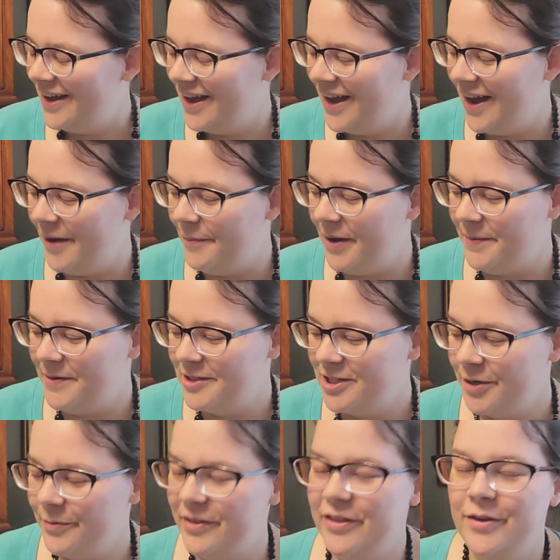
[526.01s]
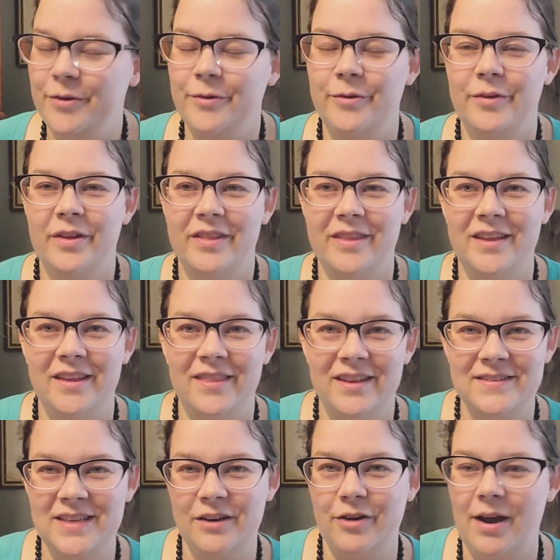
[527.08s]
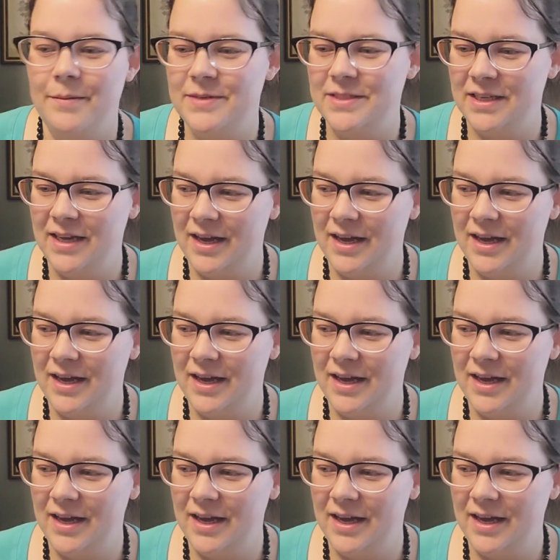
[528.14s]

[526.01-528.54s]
I'm going to share with you the things I grabbed